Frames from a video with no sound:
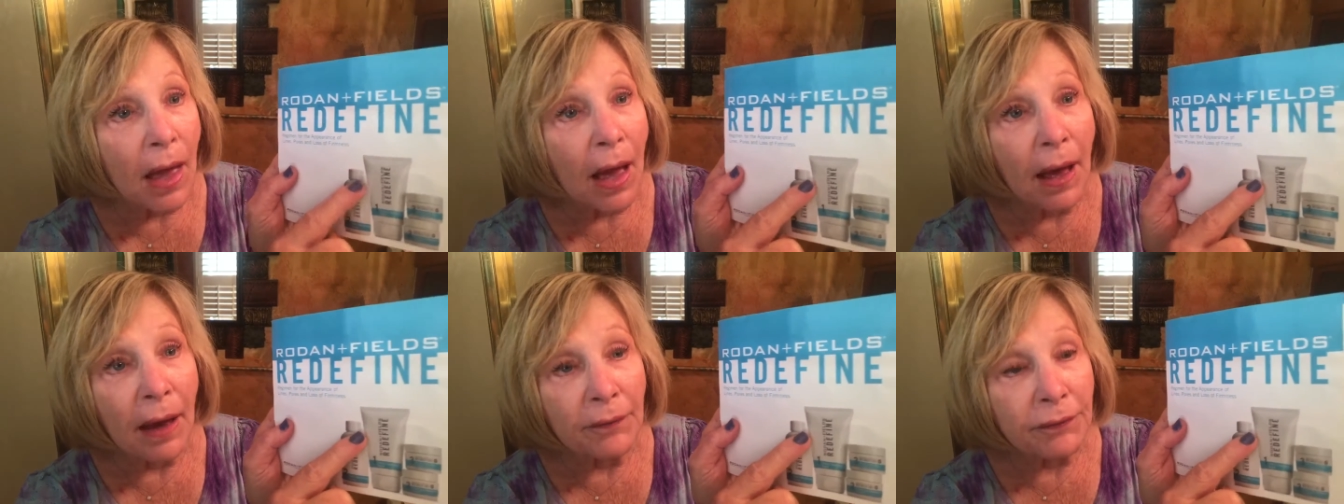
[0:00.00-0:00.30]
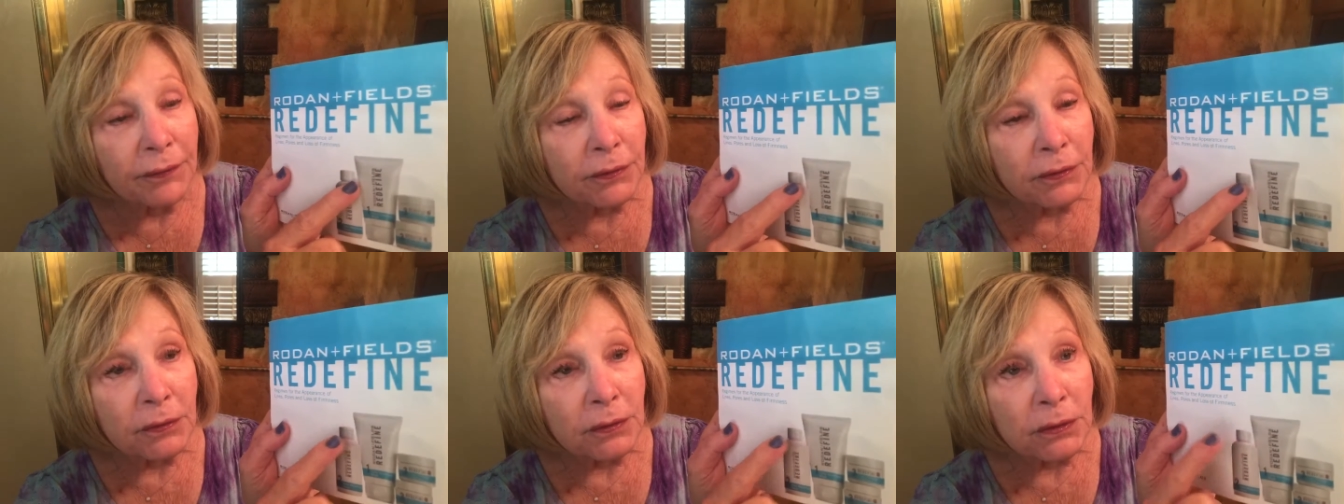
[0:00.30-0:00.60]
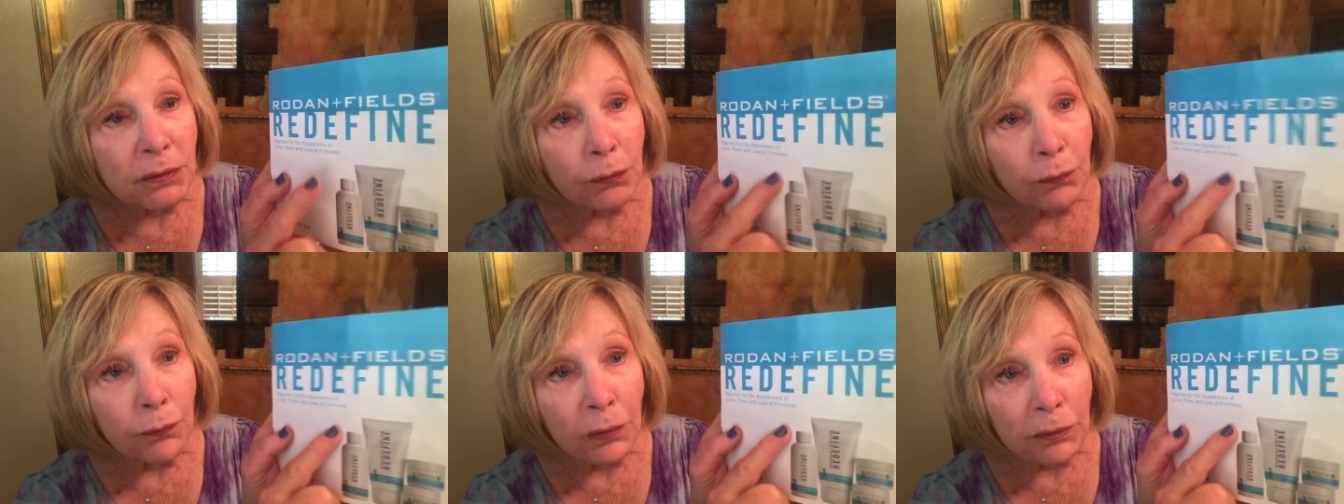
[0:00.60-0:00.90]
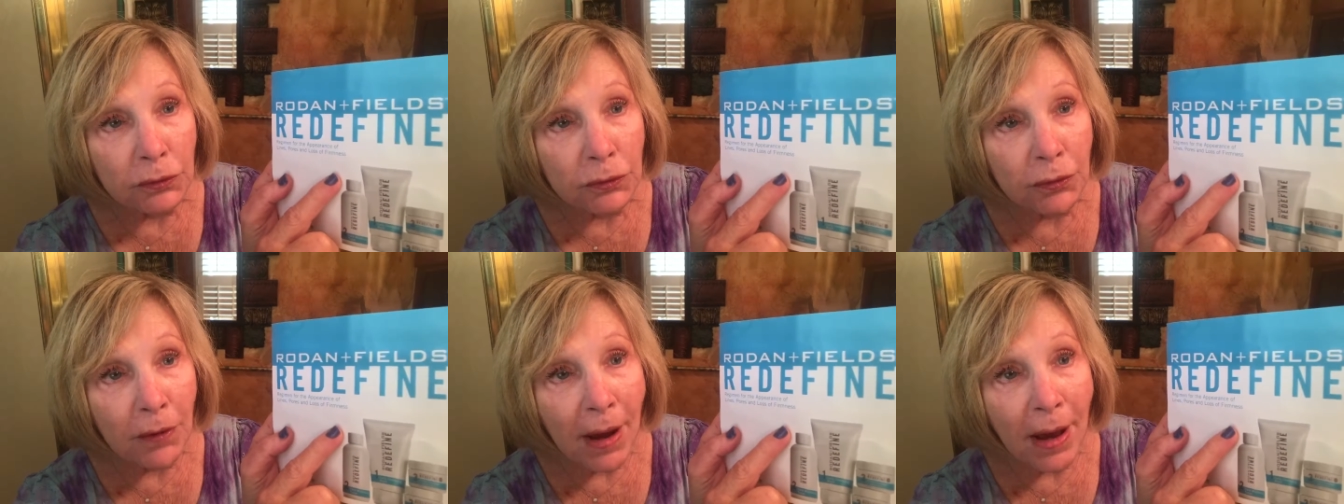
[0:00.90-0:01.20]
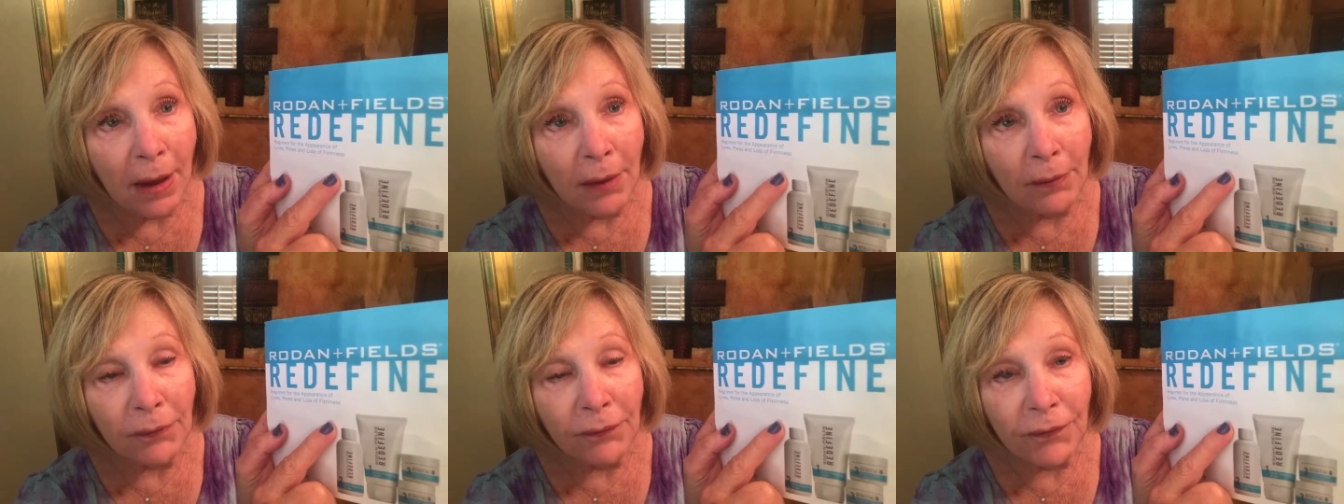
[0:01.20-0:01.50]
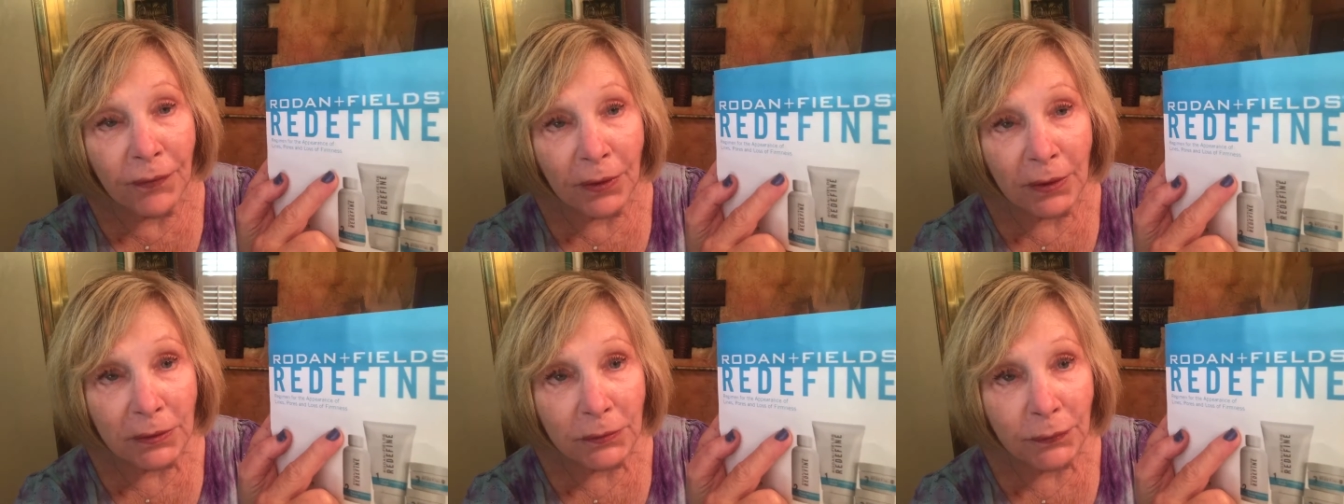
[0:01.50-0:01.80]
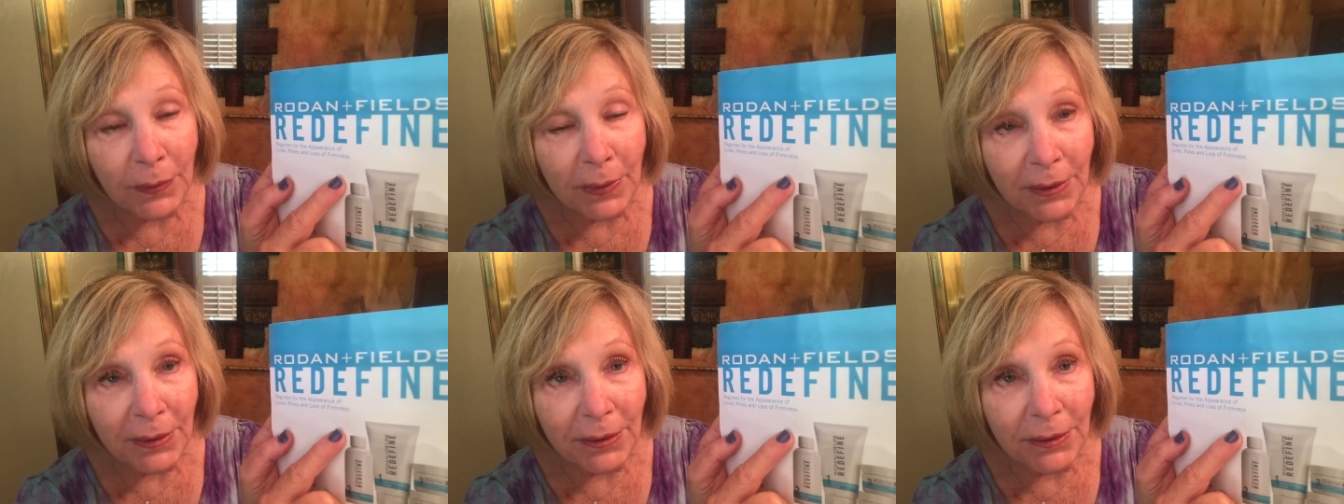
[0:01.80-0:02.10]
I will try, first
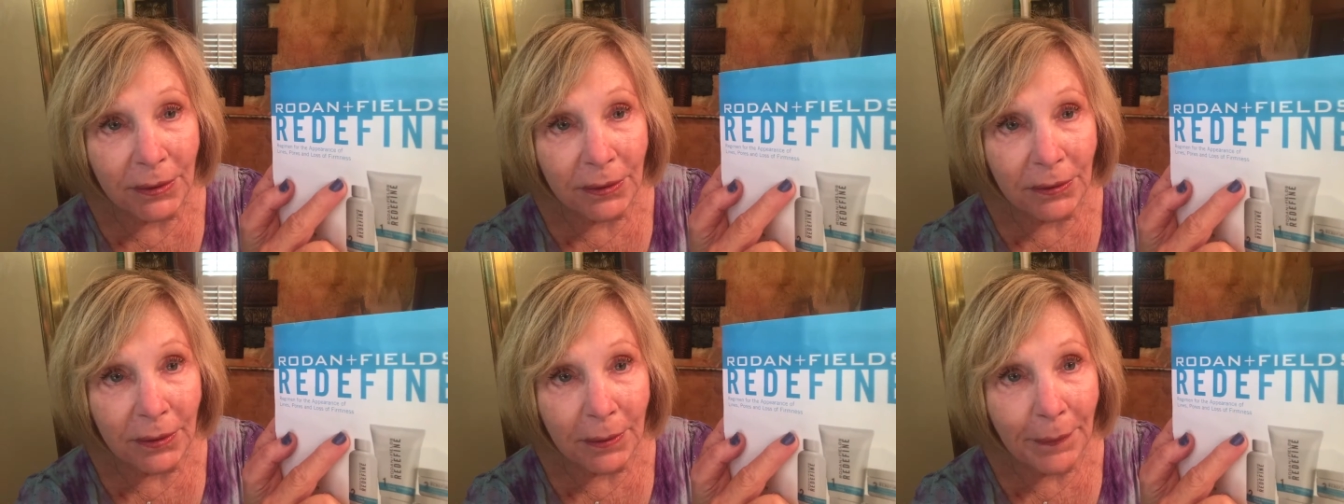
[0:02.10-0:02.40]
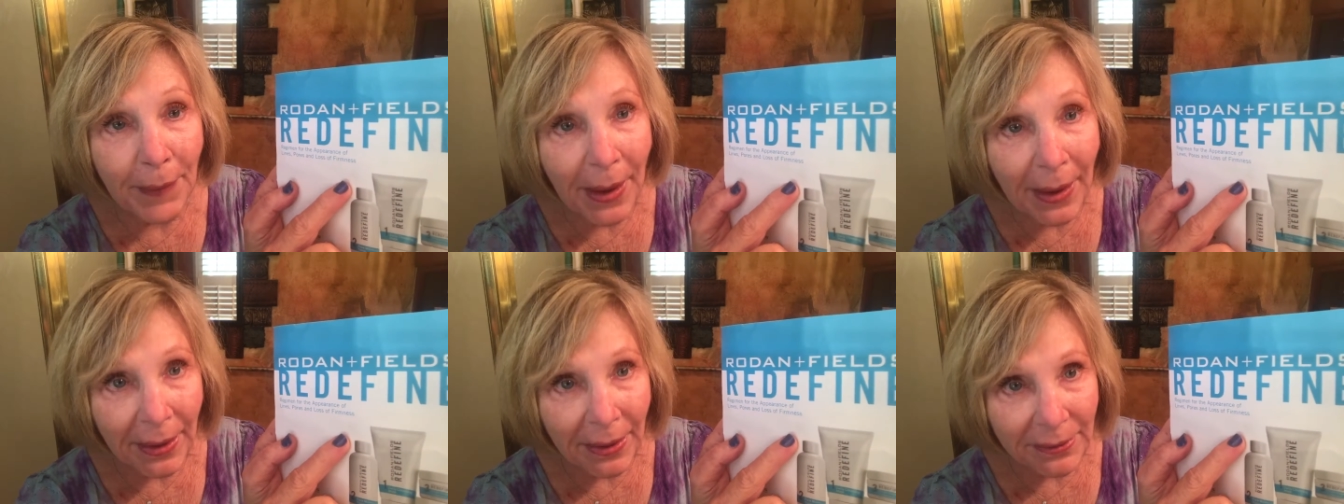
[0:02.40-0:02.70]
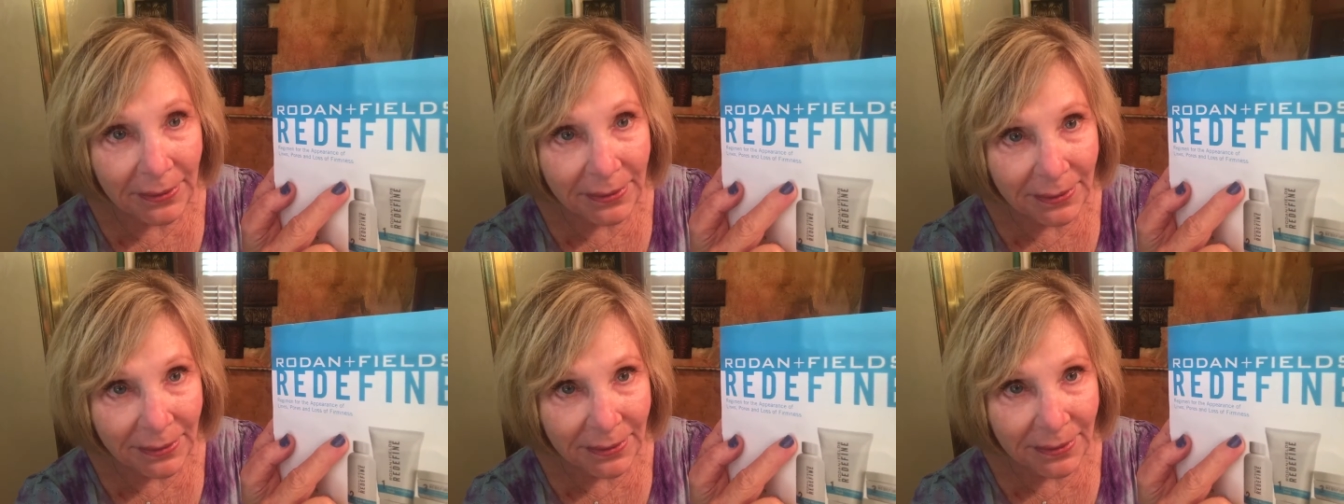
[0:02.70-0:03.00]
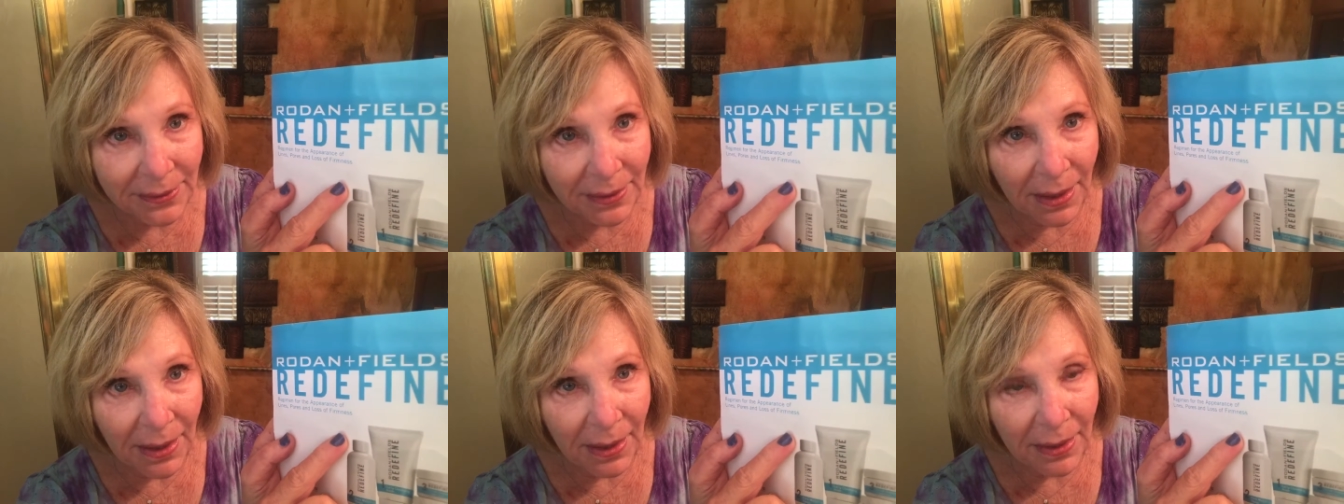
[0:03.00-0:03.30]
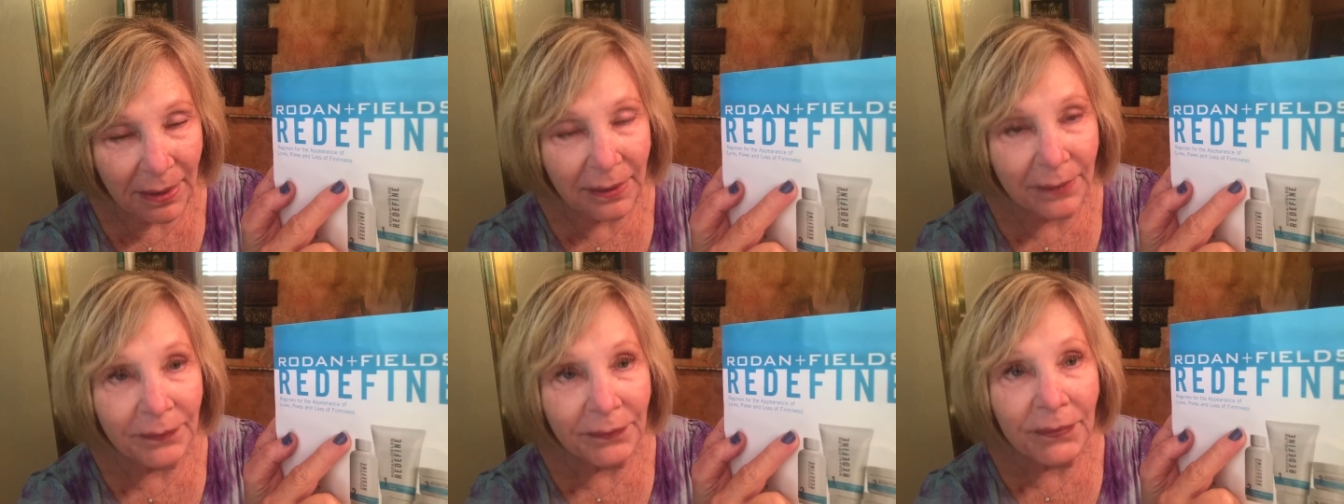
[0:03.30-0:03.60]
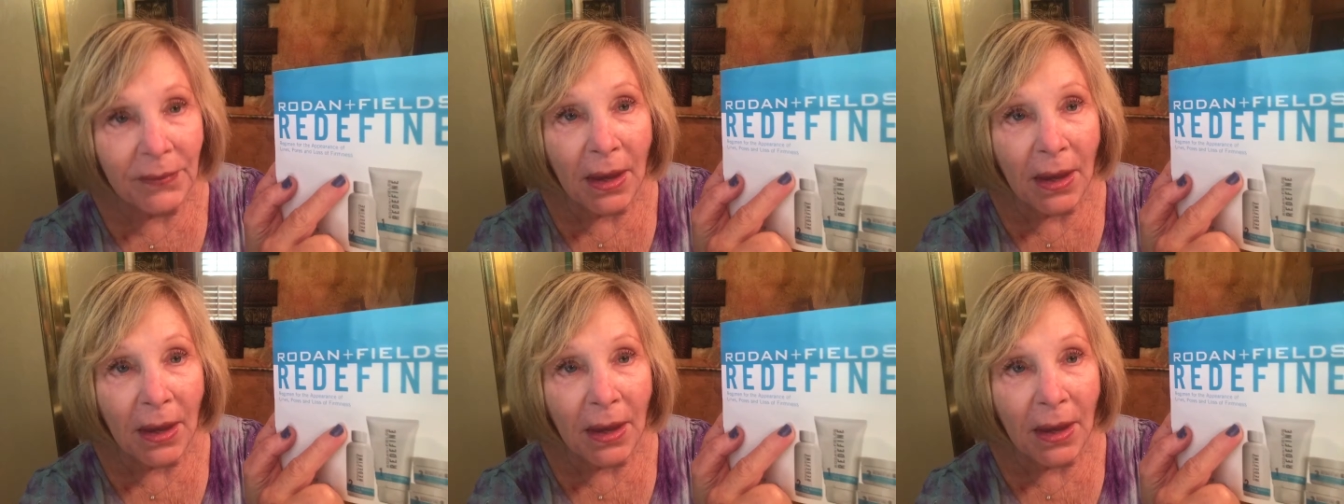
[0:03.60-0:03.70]
we're going to do the mask today